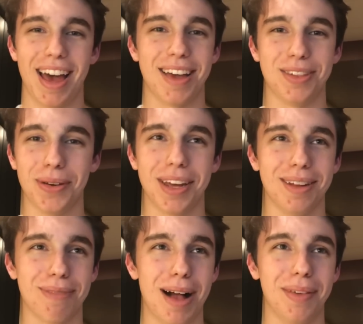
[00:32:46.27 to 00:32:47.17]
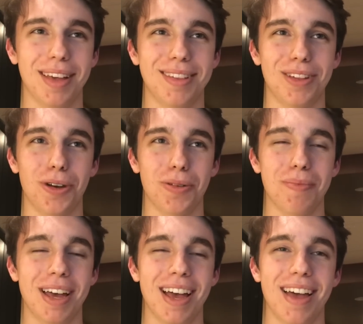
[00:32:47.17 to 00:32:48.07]
as you can probably
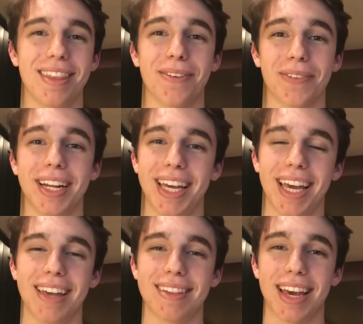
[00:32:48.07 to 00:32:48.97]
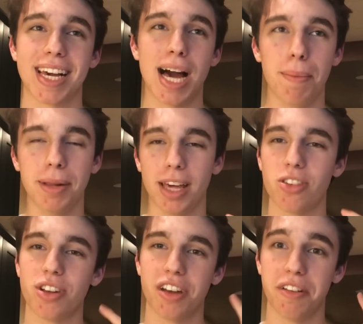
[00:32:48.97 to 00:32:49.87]
assume, the reading is a
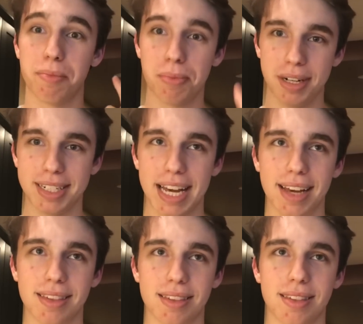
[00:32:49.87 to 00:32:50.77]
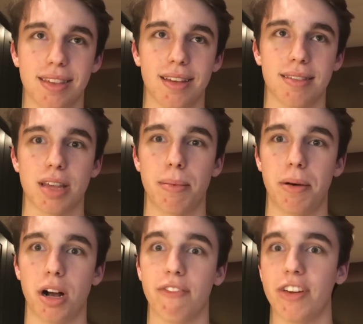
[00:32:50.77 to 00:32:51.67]
compilation of print texts. Some
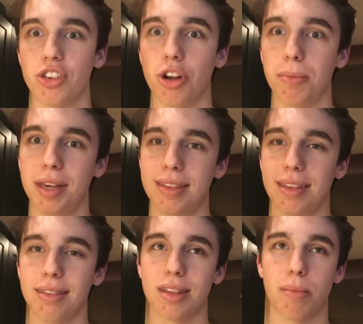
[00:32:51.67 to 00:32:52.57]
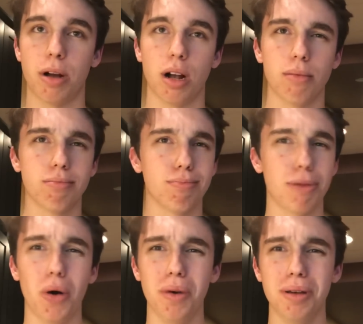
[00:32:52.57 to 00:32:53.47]
are fictional pieces, some are
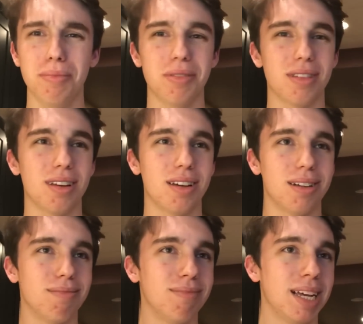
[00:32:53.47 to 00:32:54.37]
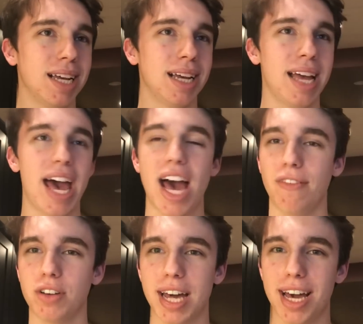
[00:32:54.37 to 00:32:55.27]
poems, um,
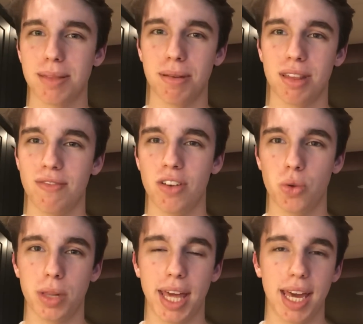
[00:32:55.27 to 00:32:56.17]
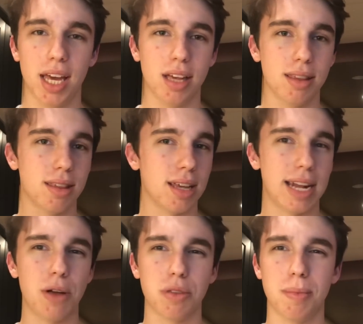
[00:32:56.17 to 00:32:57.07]
advertisements, visual aids,
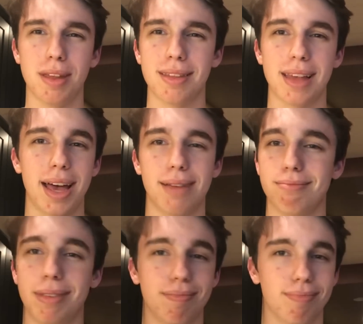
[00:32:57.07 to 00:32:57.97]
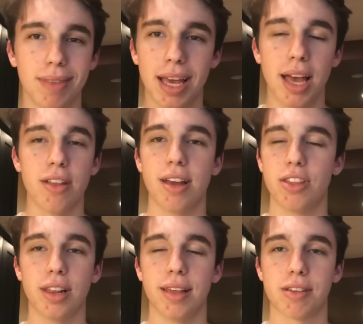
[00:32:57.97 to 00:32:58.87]
announcements. Uh,
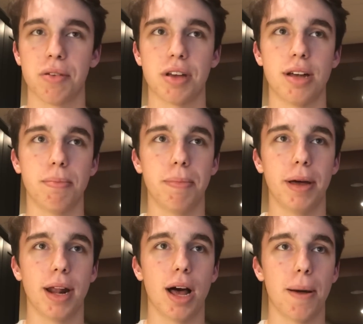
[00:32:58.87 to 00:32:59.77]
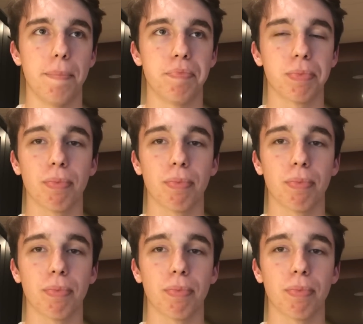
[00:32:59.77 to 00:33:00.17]
the list goes on. But um,